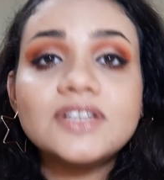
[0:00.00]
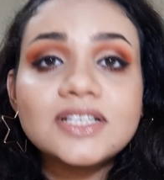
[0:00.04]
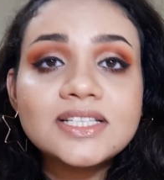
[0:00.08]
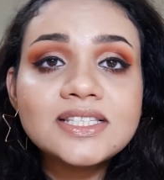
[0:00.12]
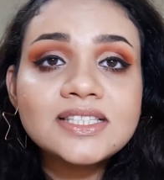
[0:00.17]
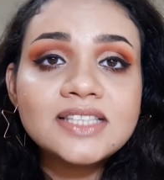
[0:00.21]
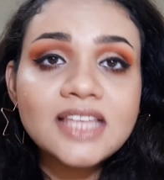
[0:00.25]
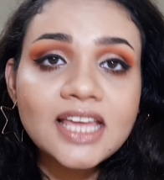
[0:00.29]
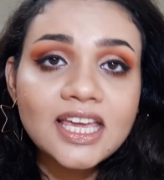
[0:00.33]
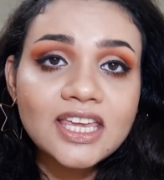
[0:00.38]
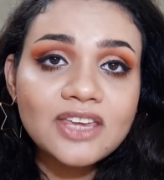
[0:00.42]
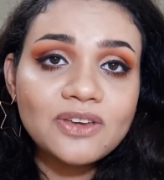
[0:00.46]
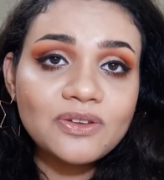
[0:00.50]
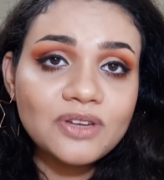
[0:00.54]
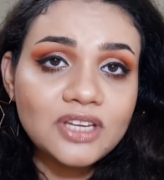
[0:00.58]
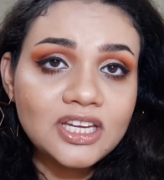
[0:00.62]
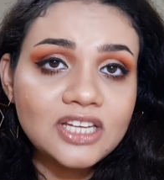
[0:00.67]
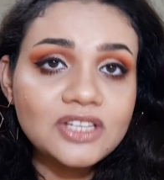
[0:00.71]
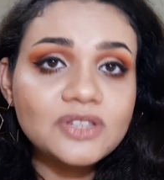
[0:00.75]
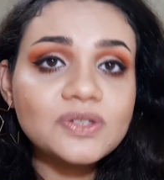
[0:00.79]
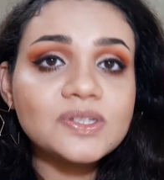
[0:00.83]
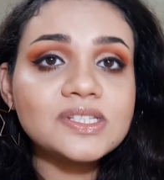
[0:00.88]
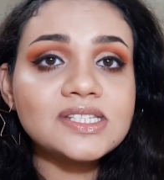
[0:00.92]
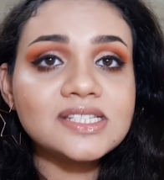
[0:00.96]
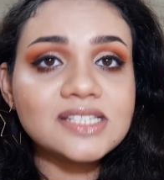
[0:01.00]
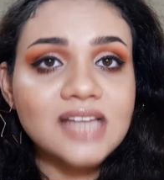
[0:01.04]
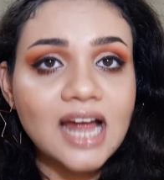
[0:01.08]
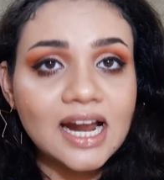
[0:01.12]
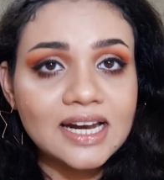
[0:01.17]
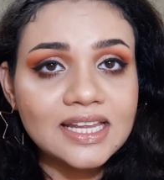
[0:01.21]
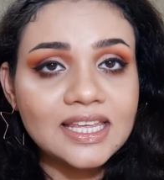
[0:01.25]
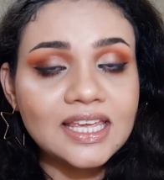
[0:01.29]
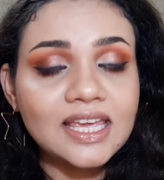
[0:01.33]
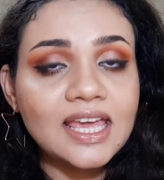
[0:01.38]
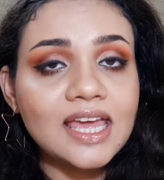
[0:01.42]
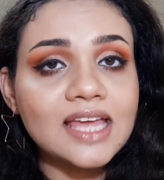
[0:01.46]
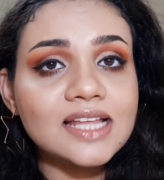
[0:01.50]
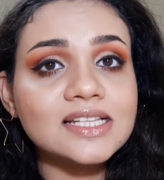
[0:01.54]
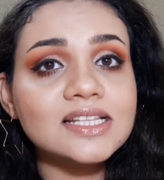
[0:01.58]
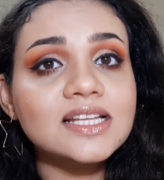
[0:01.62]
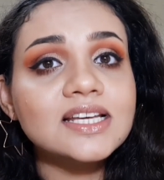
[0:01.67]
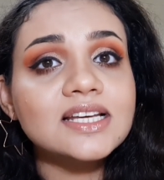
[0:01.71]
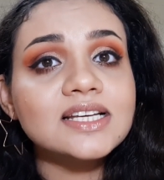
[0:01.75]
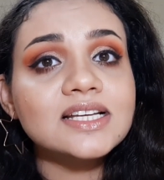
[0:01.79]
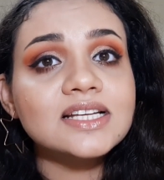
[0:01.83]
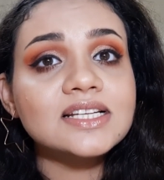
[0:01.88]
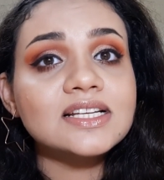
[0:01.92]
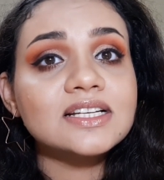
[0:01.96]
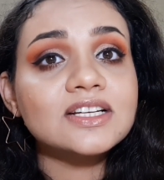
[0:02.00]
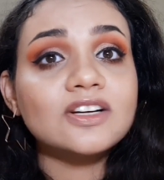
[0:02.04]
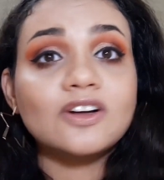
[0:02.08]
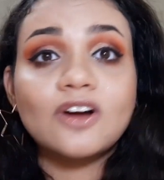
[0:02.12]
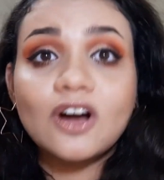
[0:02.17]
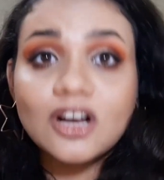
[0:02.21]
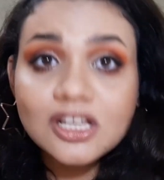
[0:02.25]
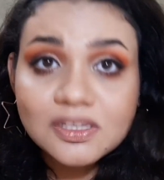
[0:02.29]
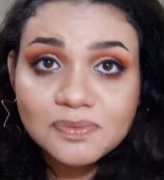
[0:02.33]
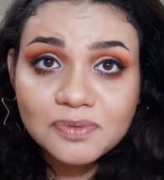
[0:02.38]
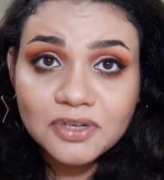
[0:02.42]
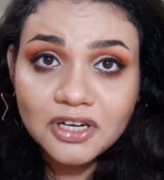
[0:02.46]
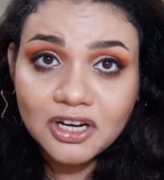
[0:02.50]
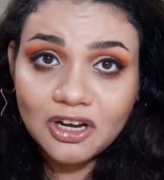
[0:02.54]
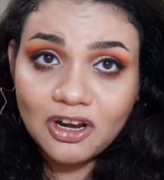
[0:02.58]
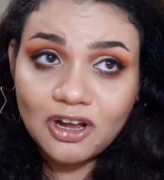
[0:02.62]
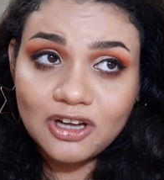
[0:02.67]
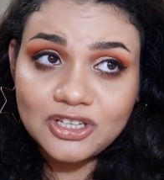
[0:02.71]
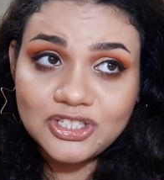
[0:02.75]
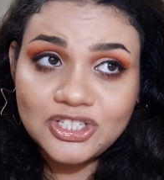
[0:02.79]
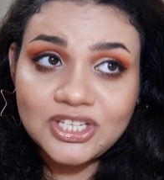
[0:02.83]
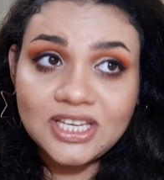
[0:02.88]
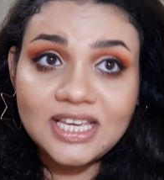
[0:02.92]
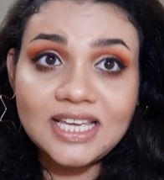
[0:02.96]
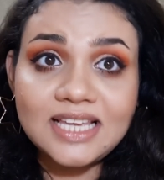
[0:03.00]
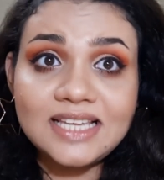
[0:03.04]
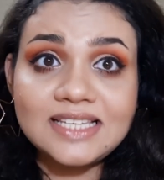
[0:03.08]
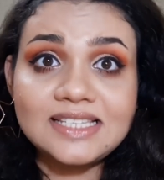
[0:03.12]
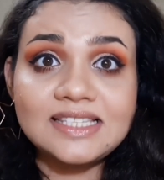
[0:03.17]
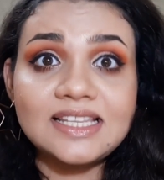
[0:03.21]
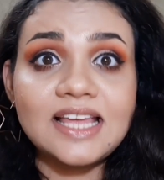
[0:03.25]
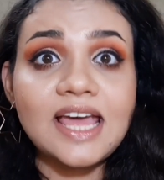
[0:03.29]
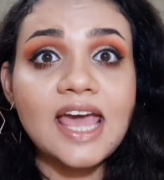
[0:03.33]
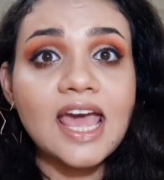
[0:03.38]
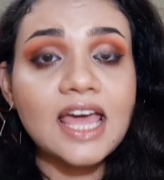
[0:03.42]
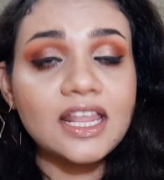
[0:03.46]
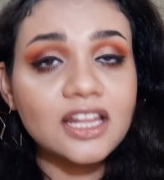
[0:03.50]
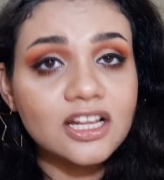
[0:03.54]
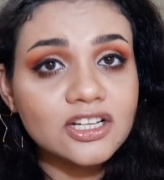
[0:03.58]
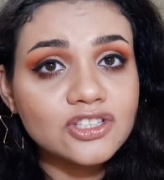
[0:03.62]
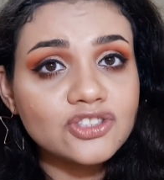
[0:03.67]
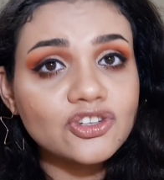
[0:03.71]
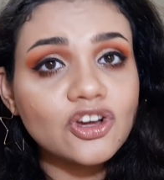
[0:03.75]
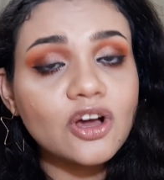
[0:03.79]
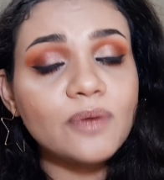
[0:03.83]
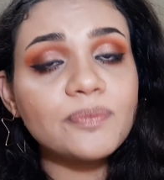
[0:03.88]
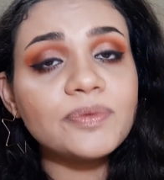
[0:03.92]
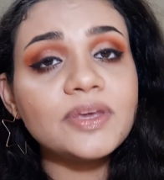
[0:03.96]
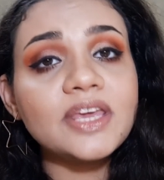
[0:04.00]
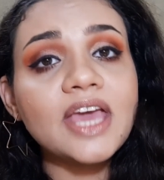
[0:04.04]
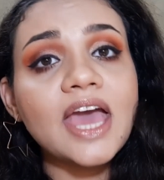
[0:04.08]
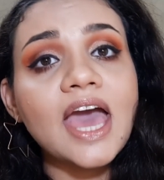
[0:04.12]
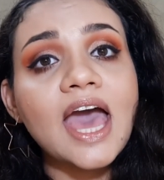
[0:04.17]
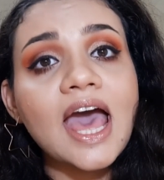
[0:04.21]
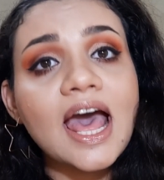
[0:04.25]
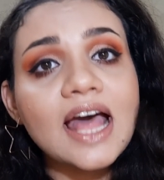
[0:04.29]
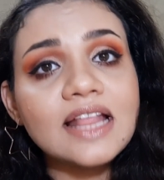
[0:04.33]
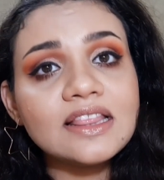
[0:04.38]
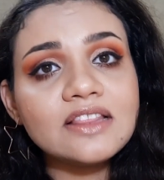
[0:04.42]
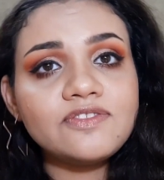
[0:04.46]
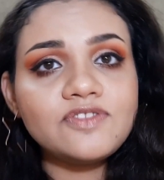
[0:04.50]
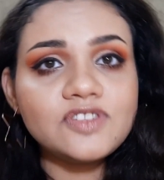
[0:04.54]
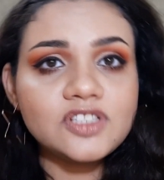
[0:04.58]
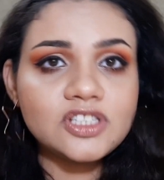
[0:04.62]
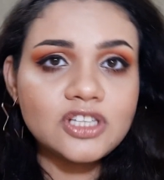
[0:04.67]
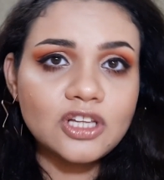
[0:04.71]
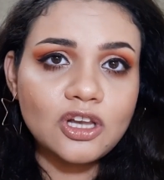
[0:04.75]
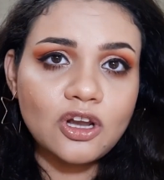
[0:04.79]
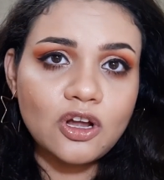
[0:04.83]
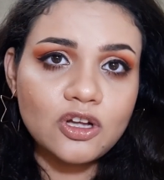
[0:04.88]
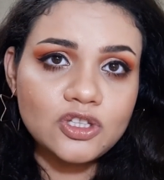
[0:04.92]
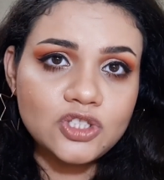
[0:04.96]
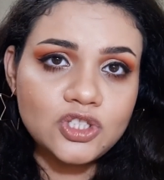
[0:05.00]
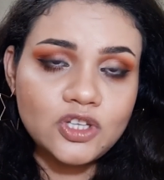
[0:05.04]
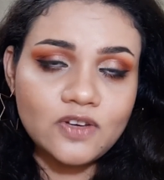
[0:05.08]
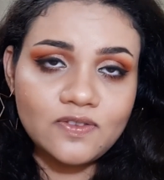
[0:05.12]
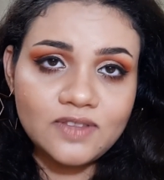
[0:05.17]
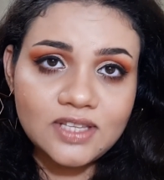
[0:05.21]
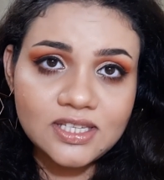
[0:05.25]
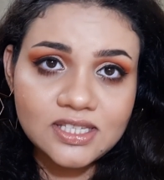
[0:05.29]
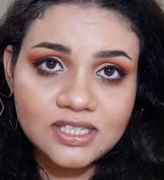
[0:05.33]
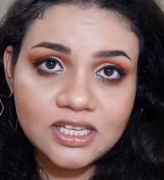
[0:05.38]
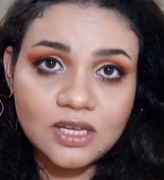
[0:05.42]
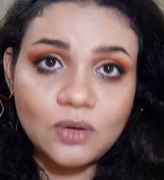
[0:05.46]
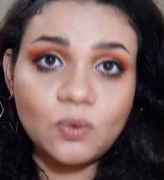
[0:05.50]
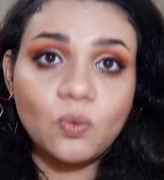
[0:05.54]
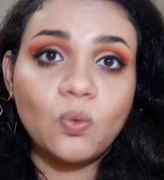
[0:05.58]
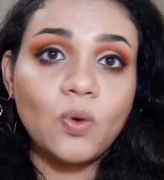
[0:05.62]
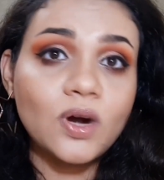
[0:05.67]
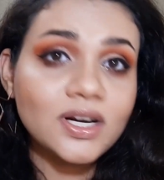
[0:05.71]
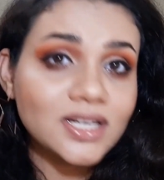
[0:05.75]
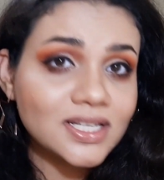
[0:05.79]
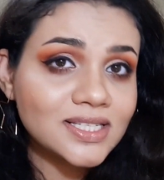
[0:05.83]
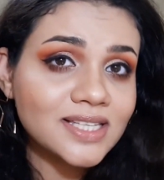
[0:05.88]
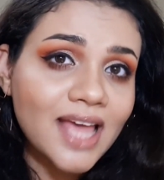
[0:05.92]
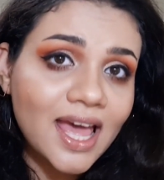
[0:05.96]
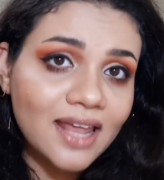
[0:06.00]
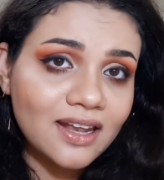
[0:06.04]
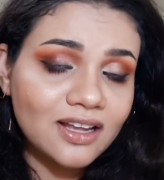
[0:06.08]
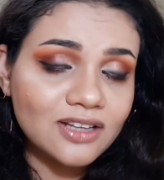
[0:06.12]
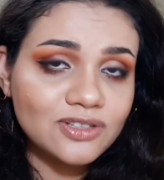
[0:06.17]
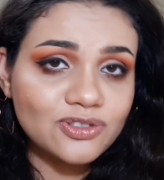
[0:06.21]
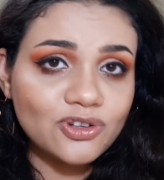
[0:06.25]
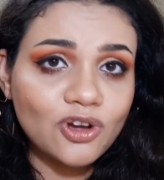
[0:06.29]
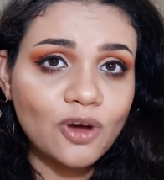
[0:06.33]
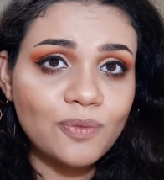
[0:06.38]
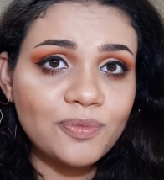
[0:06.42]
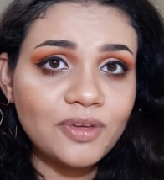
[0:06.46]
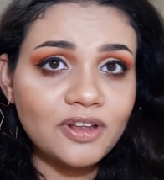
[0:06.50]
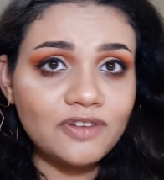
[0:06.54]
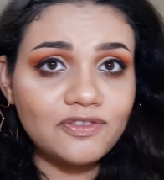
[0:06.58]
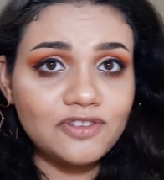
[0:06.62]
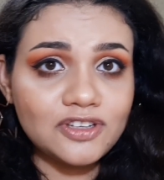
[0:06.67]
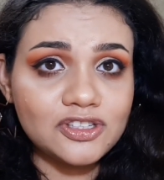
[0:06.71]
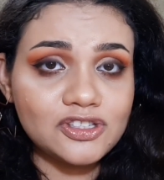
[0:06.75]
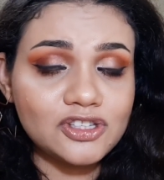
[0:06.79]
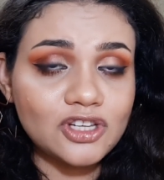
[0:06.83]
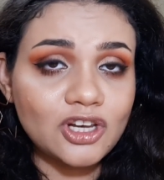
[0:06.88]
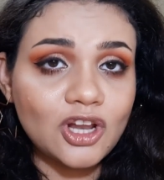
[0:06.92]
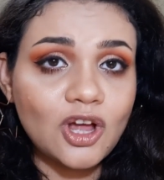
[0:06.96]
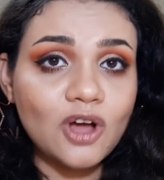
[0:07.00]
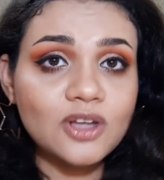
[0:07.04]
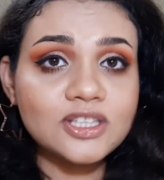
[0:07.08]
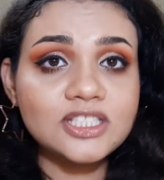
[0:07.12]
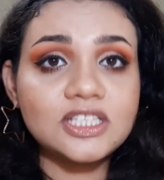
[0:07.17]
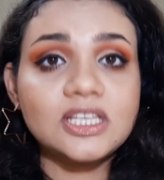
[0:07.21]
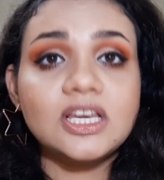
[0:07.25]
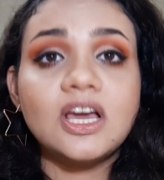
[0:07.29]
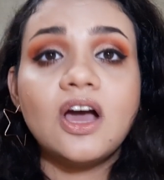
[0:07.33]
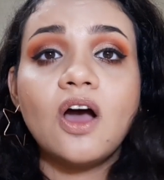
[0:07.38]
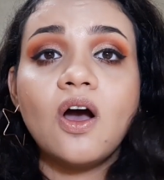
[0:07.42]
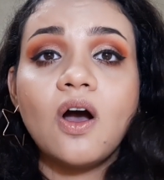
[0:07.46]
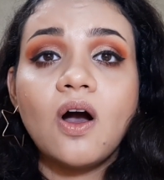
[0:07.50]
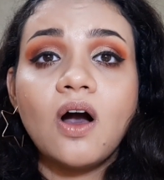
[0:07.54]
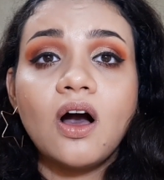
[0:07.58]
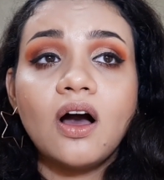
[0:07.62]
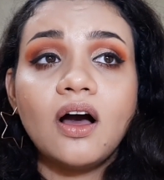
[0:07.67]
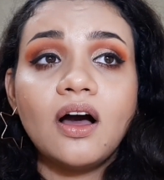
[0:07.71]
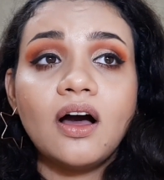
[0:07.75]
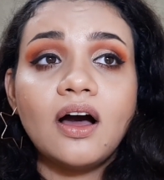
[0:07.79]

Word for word: first thing you need to study in Cosmetology is the anatomy and the physiology of the skin. What is anatomy and physiology?